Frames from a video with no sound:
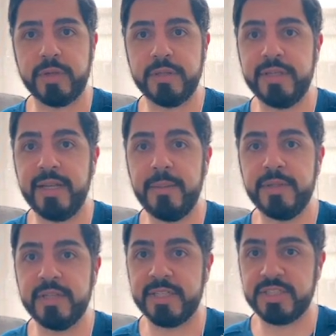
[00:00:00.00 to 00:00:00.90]
of the
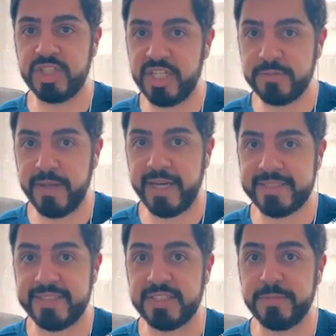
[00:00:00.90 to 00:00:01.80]
Nebula exchange
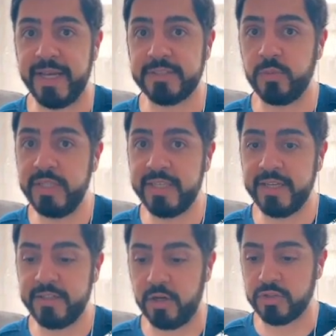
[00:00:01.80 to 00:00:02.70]
packs this past
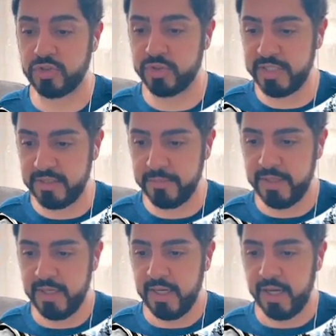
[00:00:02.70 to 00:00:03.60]
weekend on stream,
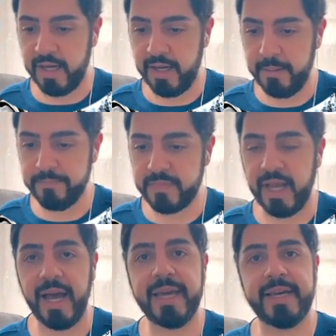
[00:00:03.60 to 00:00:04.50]

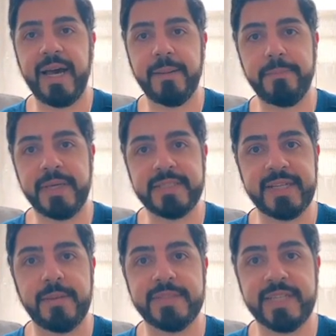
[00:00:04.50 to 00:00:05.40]
I got Pink
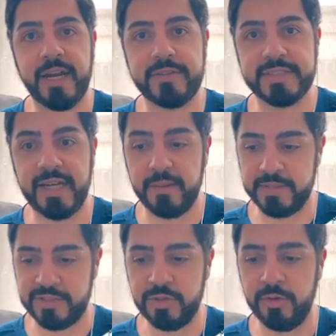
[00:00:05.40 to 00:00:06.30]
Diamond Tyrus
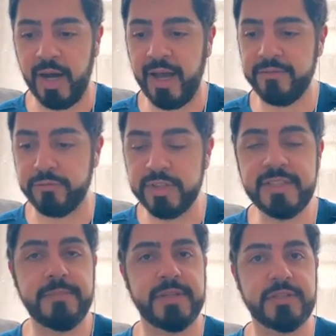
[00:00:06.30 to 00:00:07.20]
Thomas, who I've
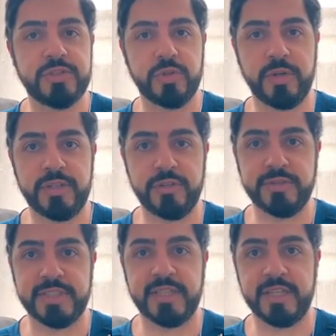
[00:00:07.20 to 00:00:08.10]
really been enjoying
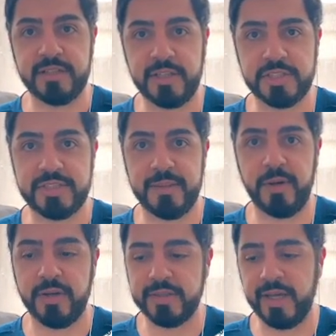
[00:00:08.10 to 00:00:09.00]
using in Clutch Time
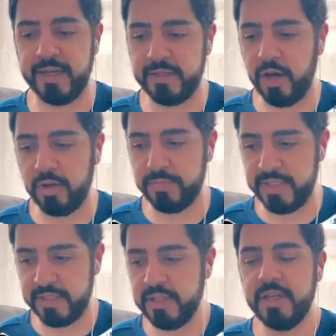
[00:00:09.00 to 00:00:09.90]
Online,
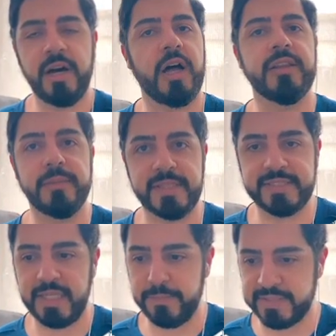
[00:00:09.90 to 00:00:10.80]
albeit a limited
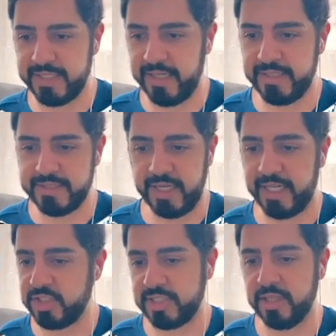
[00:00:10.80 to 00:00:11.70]
sample size.
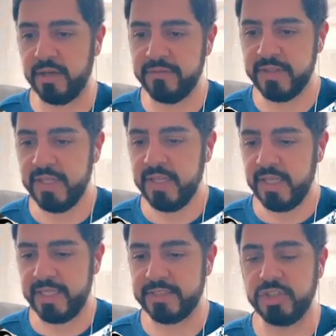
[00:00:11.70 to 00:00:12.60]
I just love
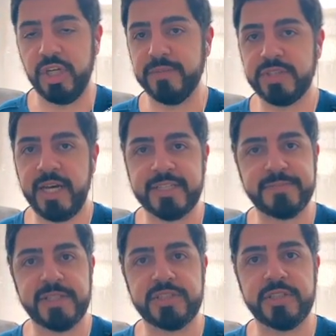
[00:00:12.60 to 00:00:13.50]
his jump shot,
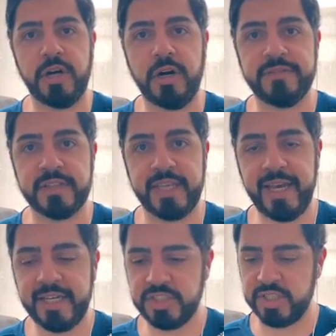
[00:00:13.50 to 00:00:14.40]
especially off the
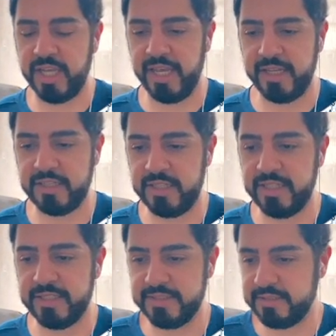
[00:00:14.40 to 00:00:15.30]
catch, and his